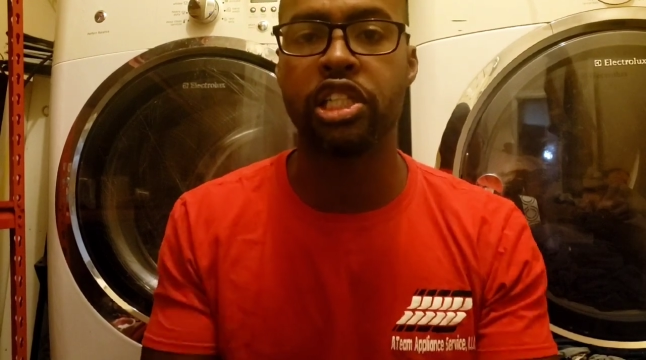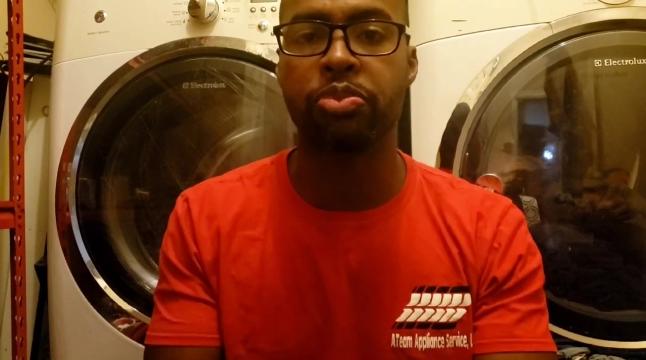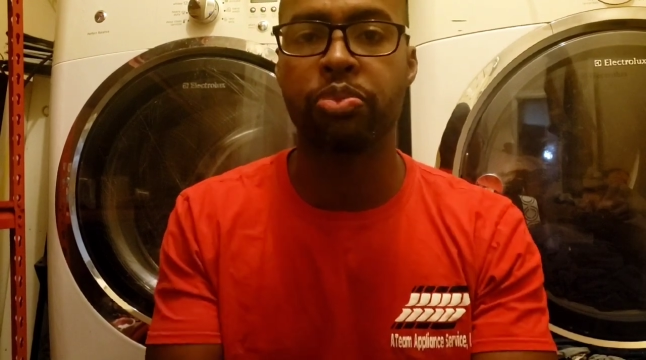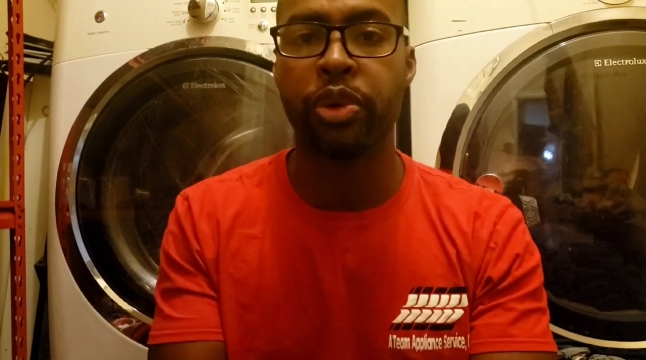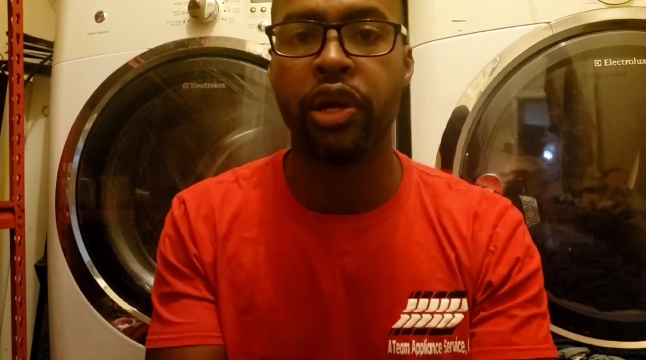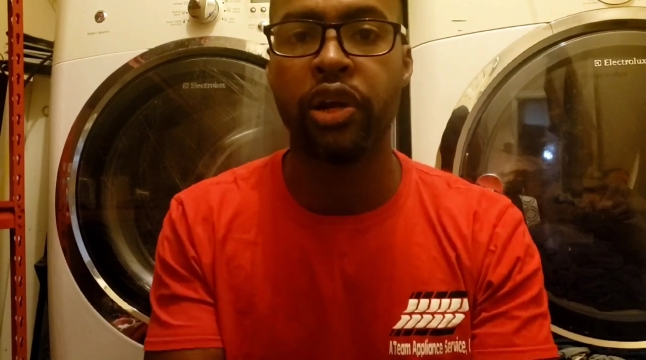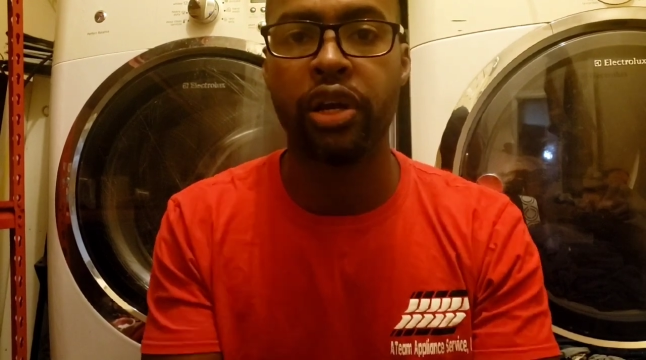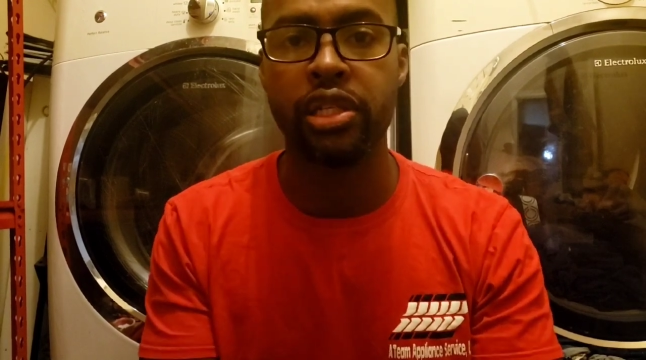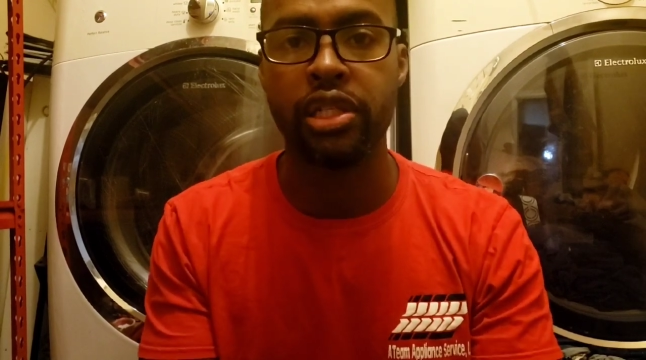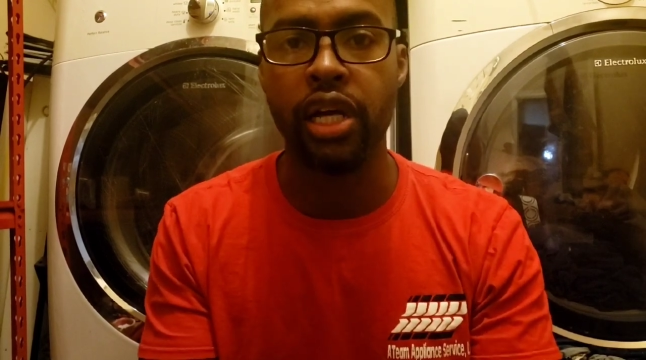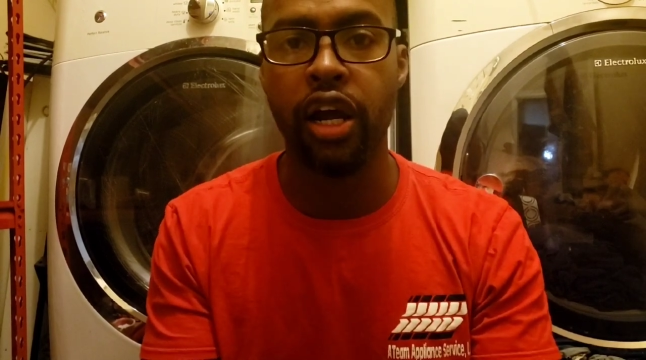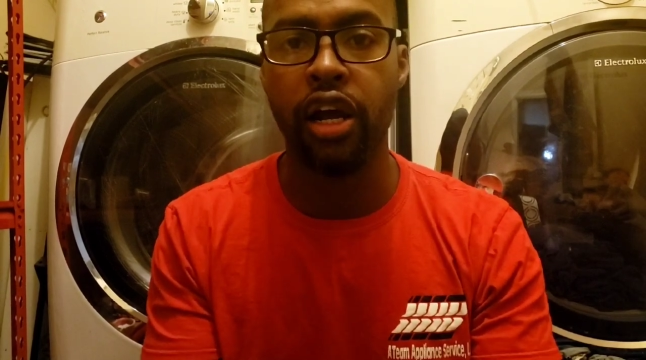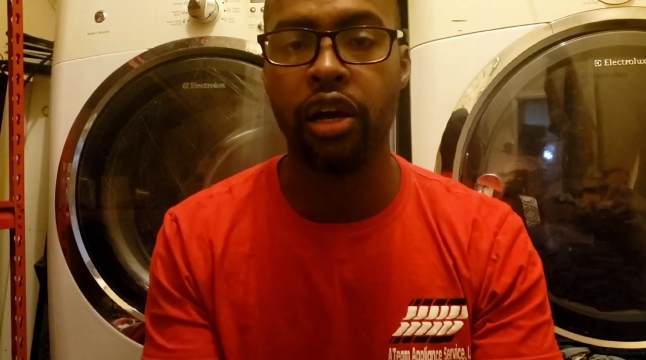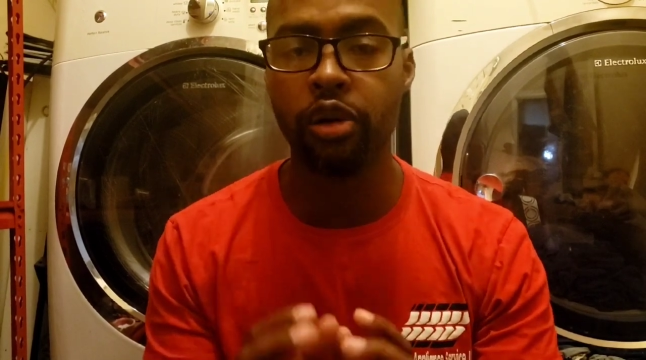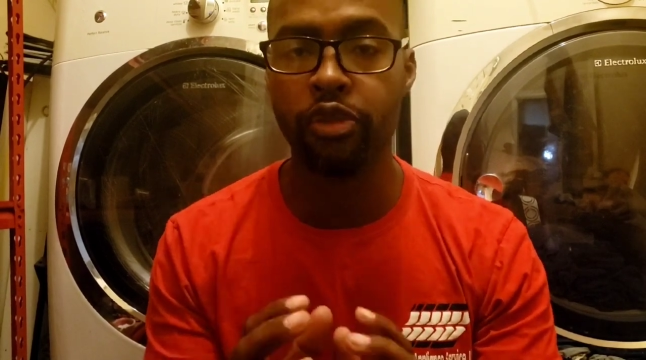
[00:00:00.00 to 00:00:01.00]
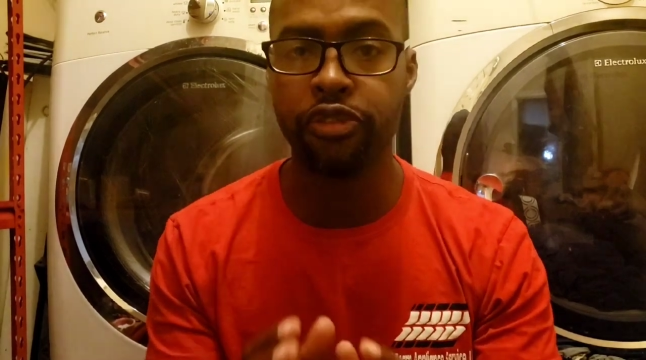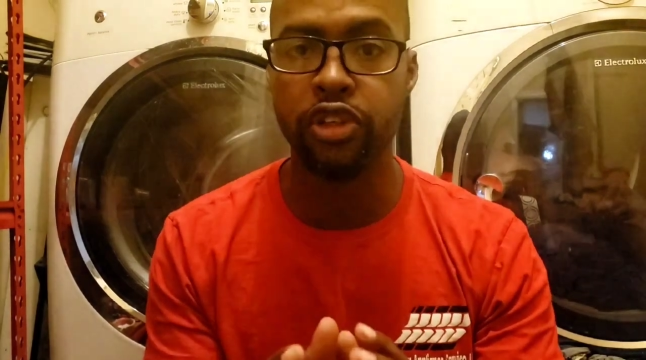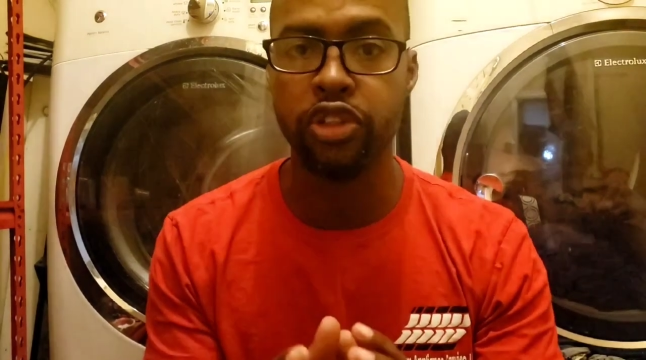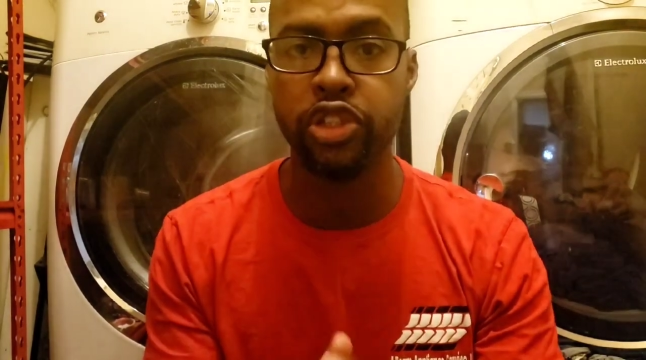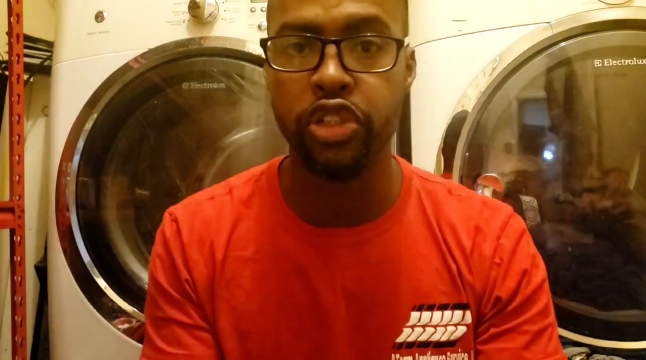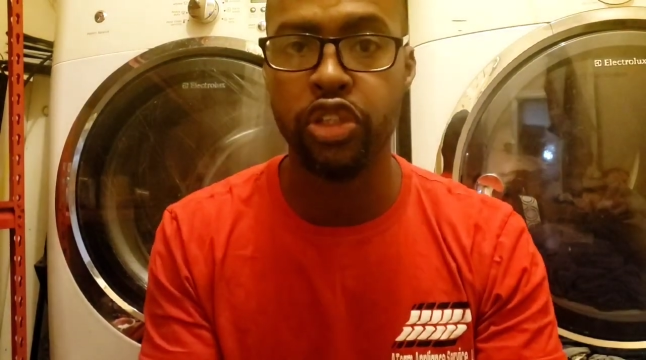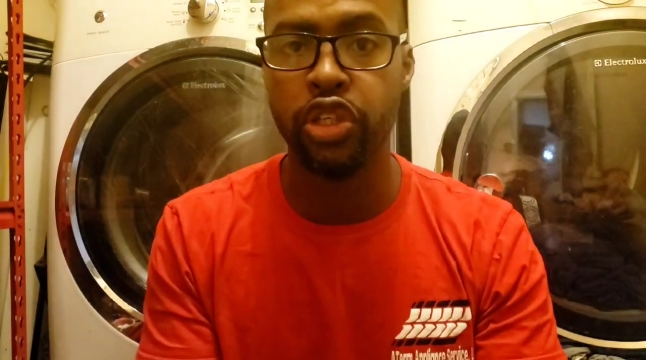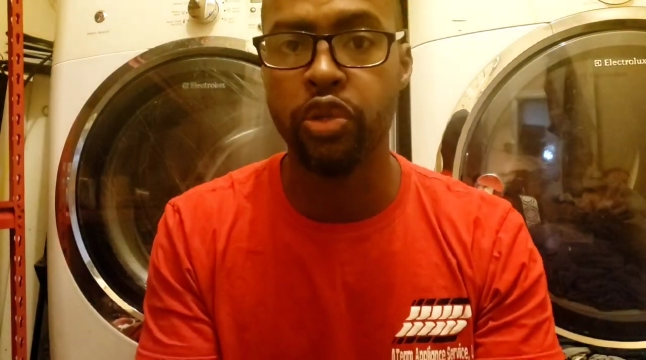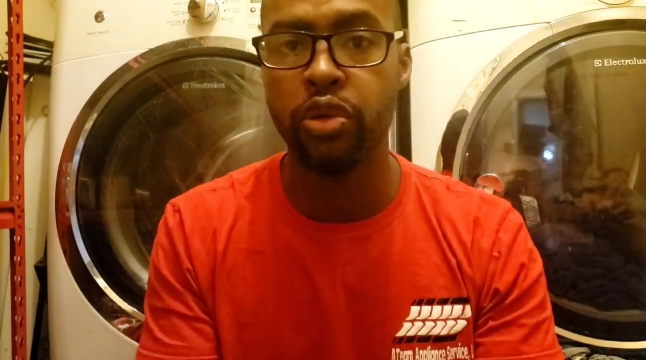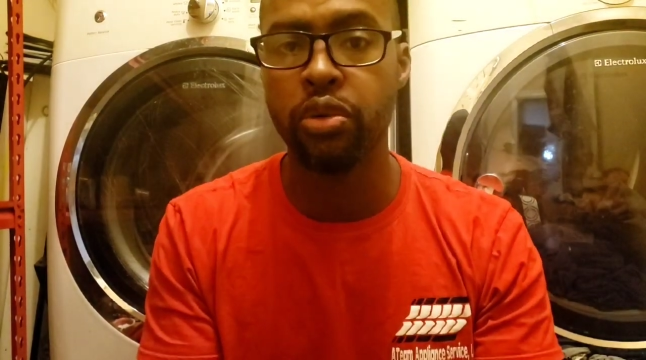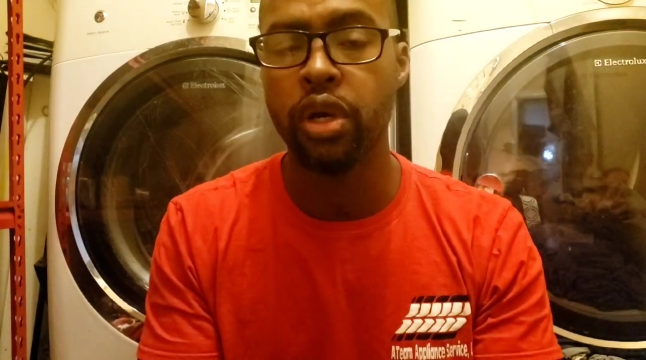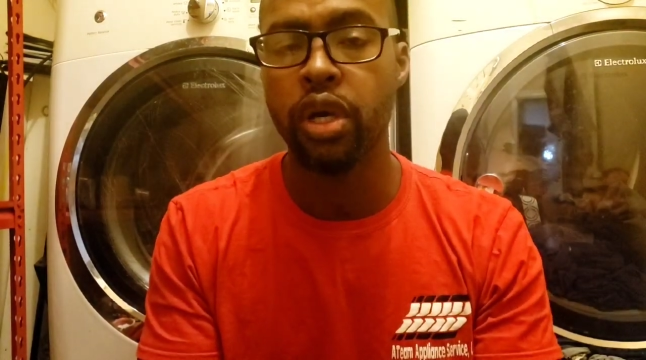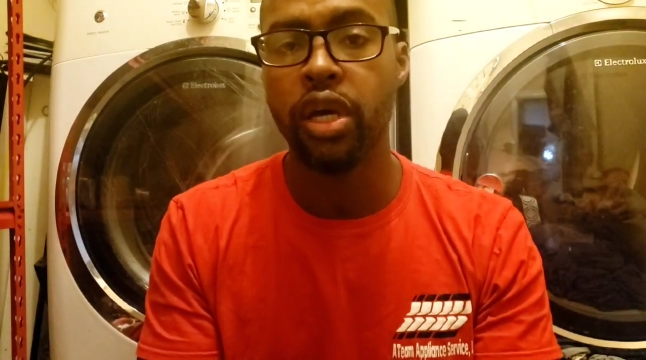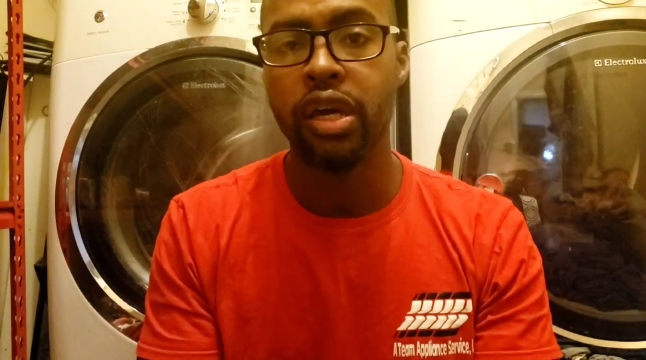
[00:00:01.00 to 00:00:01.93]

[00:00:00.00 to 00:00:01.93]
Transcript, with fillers: experience are helpful to you.